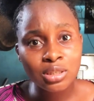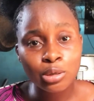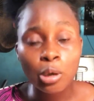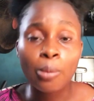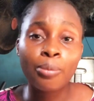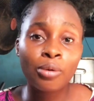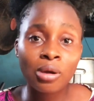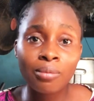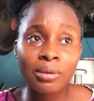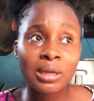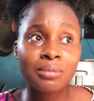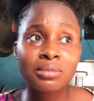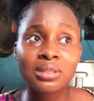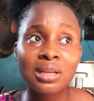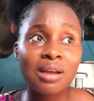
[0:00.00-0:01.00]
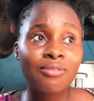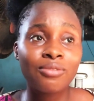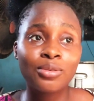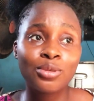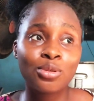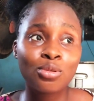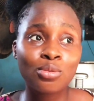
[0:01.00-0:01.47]
your problems are
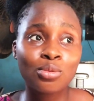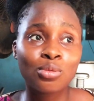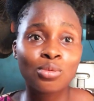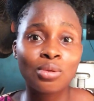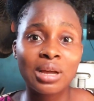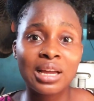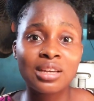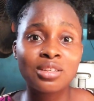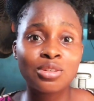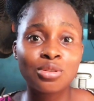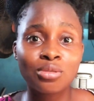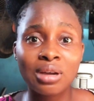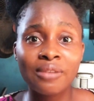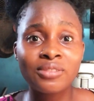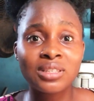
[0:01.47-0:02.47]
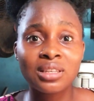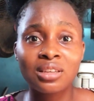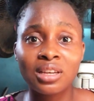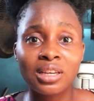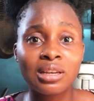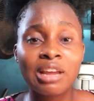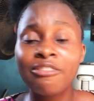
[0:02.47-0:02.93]
for you and you have to
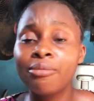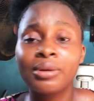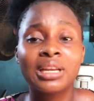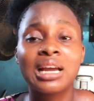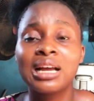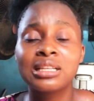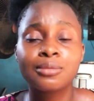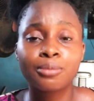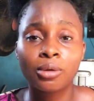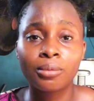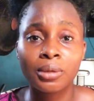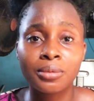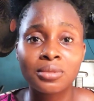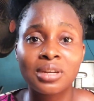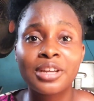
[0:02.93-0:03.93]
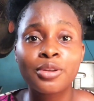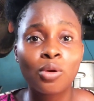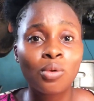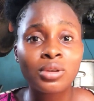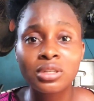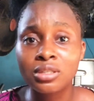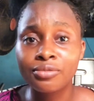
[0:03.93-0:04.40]
learn. Everybody has problems, but
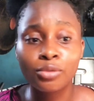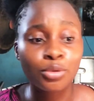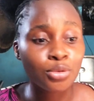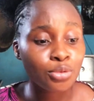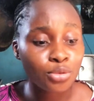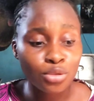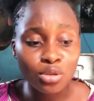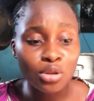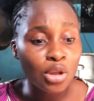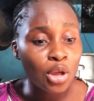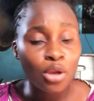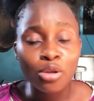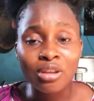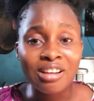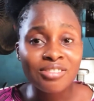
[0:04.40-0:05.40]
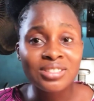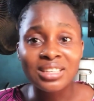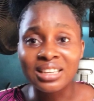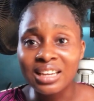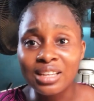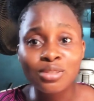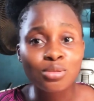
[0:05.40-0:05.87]
your own is for you. You have to
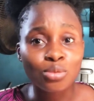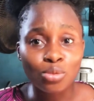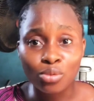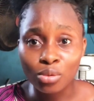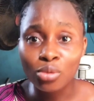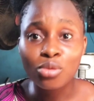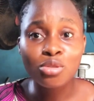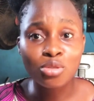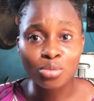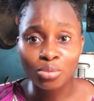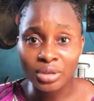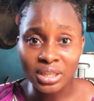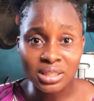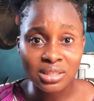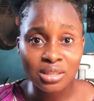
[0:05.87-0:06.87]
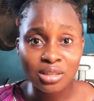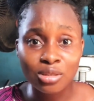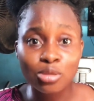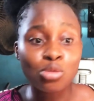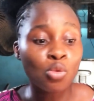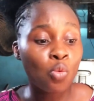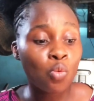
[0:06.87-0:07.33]
learn to grow through
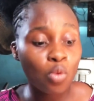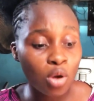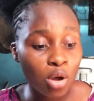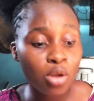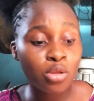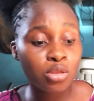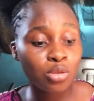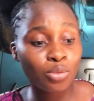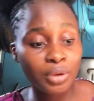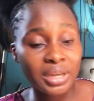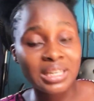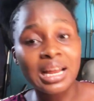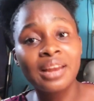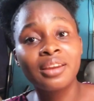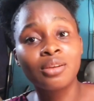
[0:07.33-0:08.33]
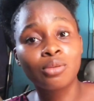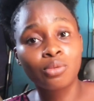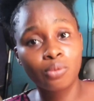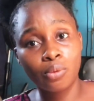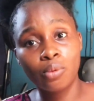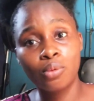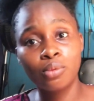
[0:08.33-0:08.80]
it, to walk through it and then
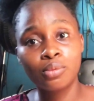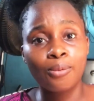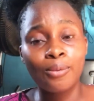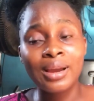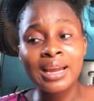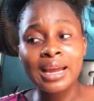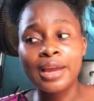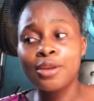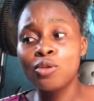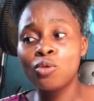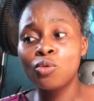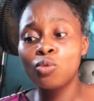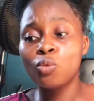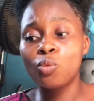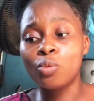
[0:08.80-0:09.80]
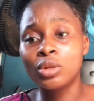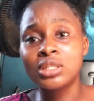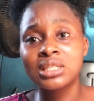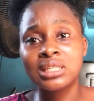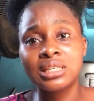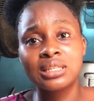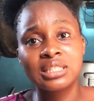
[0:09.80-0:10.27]
grow. Why are you
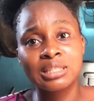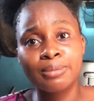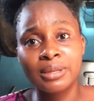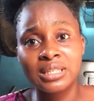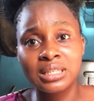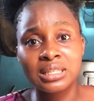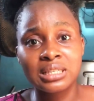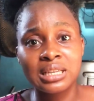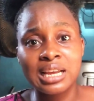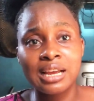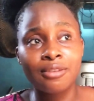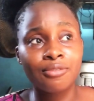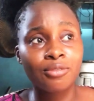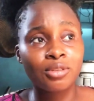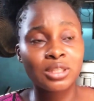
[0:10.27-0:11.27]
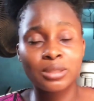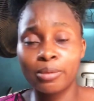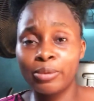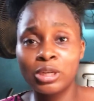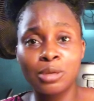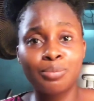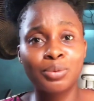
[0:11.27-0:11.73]
wanting this person's life?
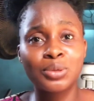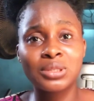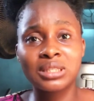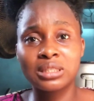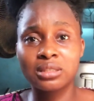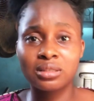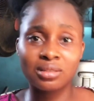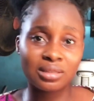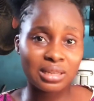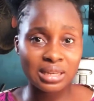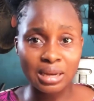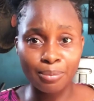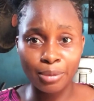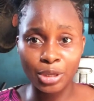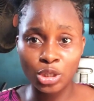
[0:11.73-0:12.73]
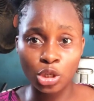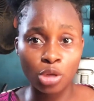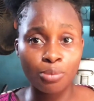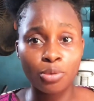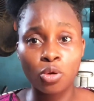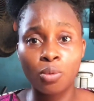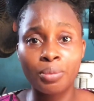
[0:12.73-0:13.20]
Somebody posts a picture,
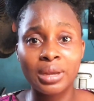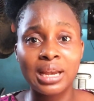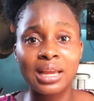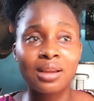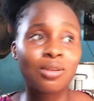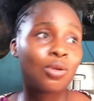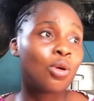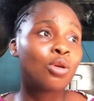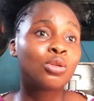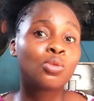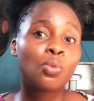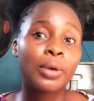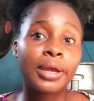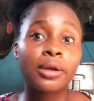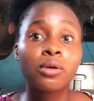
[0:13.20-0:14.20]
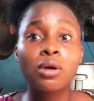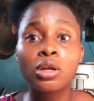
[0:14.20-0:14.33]
you'll be like, God when